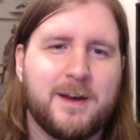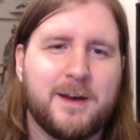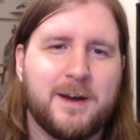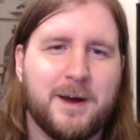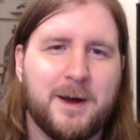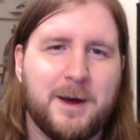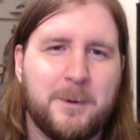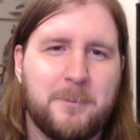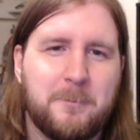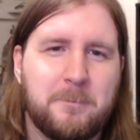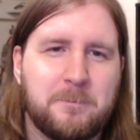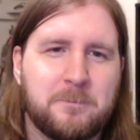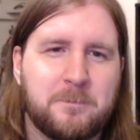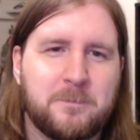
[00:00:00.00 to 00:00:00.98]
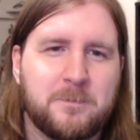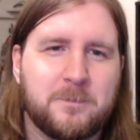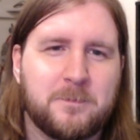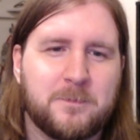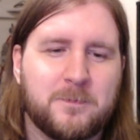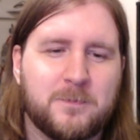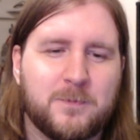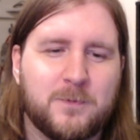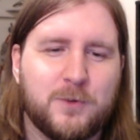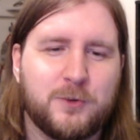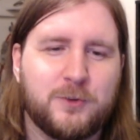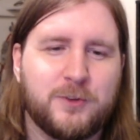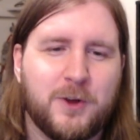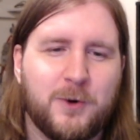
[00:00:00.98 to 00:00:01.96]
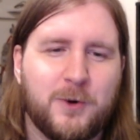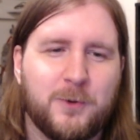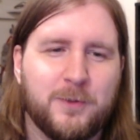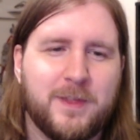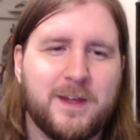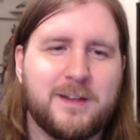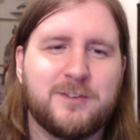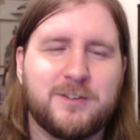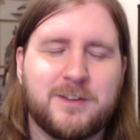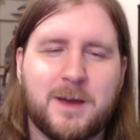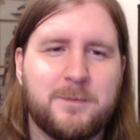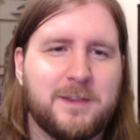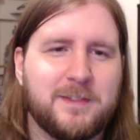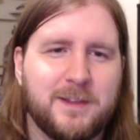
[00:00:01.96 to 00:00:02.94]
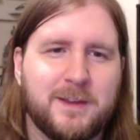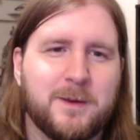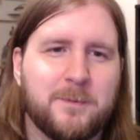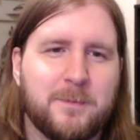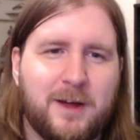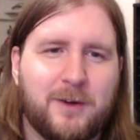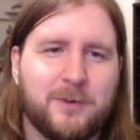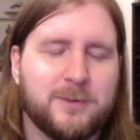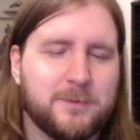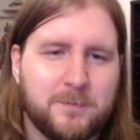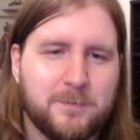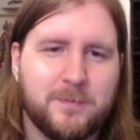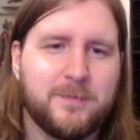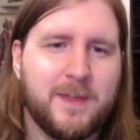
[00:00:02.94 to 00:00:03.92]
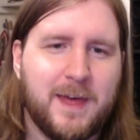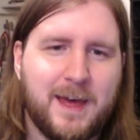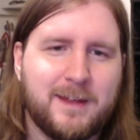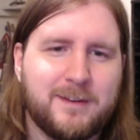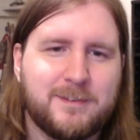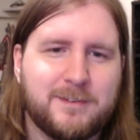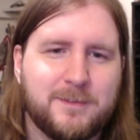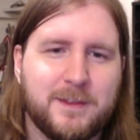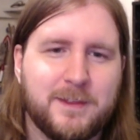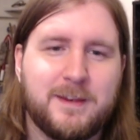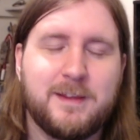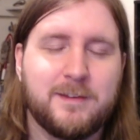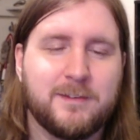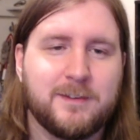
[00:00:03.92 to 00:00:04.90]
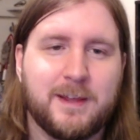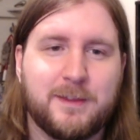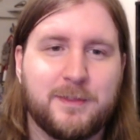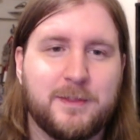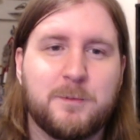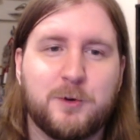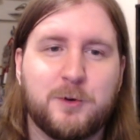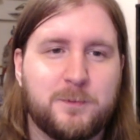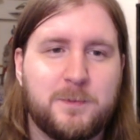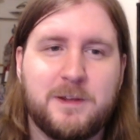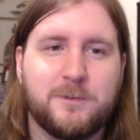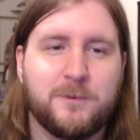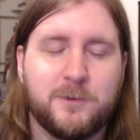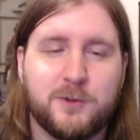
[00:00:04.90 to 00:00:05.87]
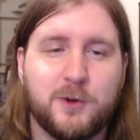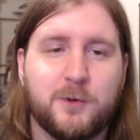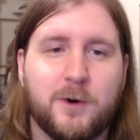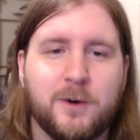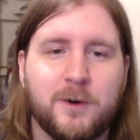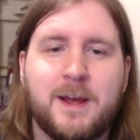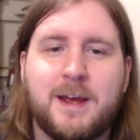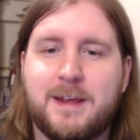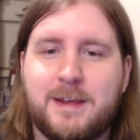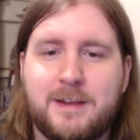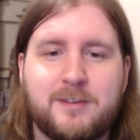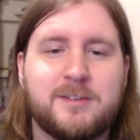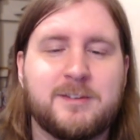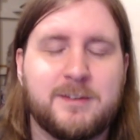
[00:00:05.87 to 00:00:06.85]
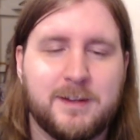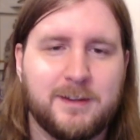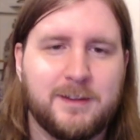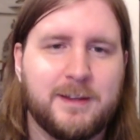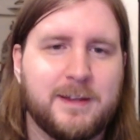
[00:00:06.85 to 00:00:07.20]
Um, so that just got me thinking about that that he is like the most peaceful so far he's still